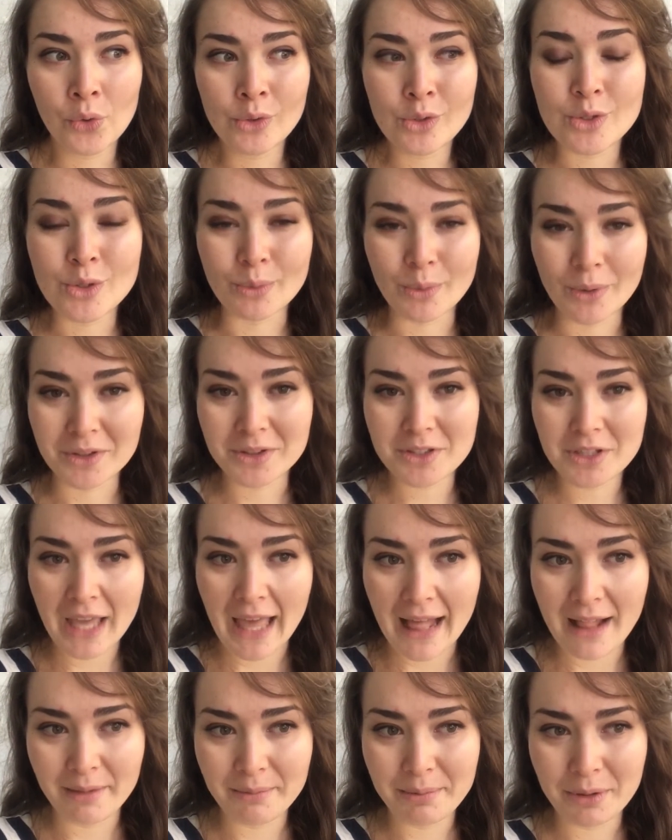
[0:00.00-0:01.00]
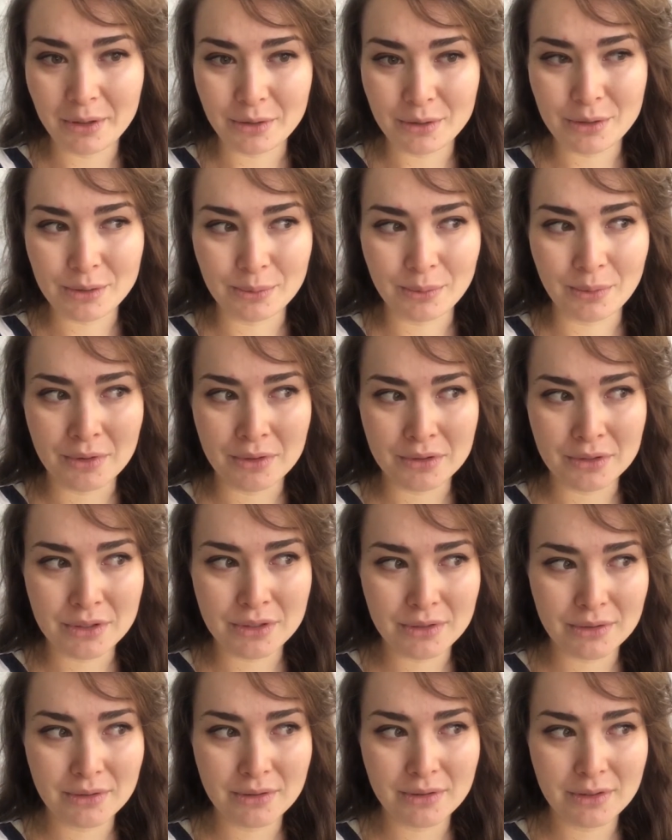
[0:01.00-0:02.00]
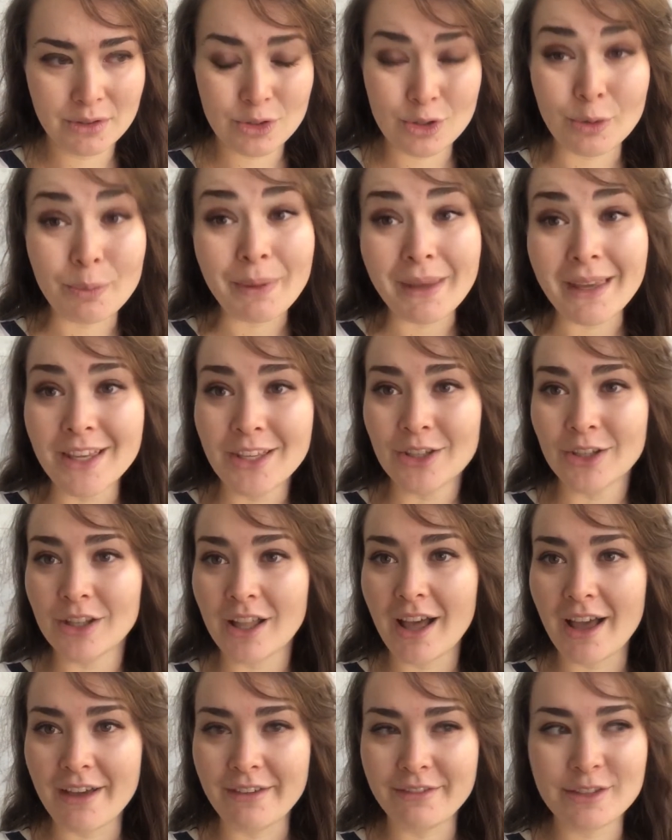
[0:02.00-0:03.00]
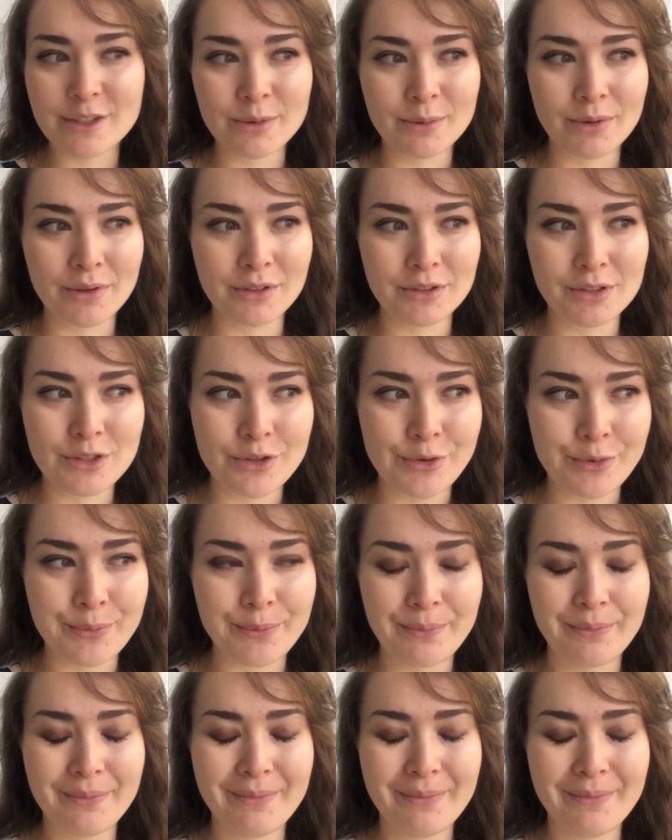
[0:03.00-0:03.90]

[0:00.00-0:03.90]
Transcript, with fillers: to want to help you, to want to be in your life, to want to